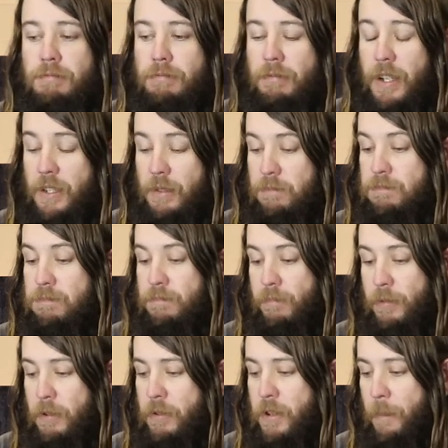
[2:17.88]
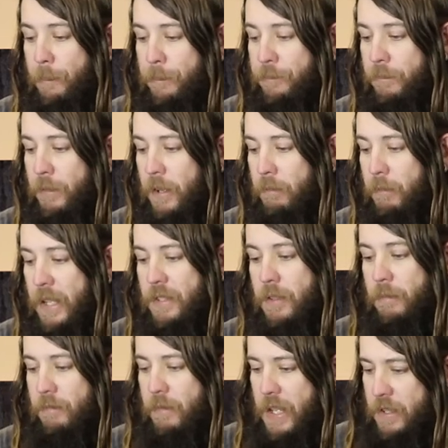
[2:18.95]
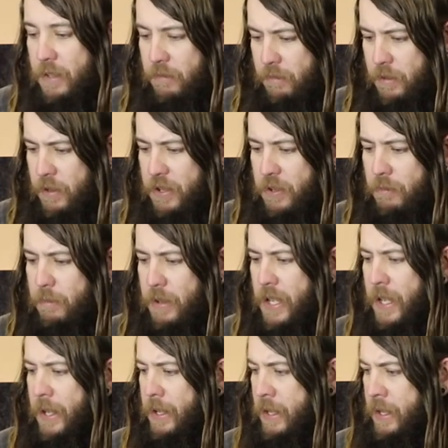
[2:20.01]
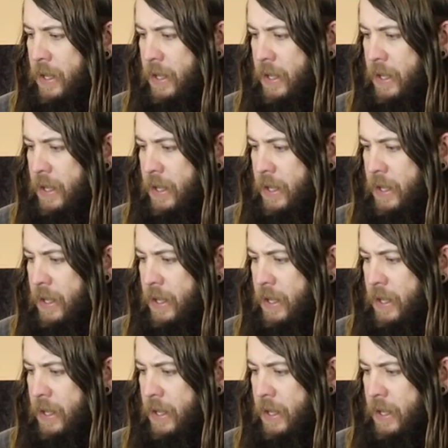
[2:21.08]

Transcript: That's brilliant. That's a really good beer.